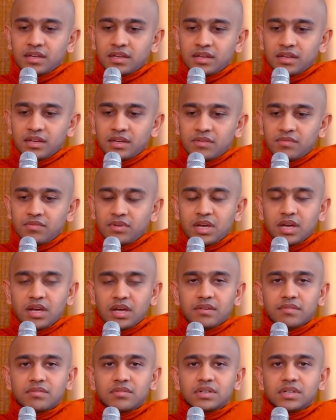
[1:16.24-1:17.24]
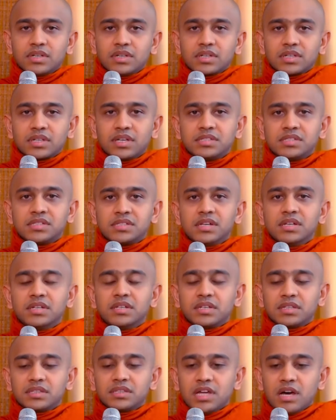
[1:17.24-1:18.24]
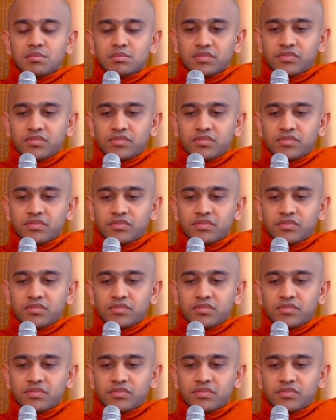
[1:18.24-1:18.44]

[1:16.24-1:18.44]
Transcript: we have kids learning Dhamma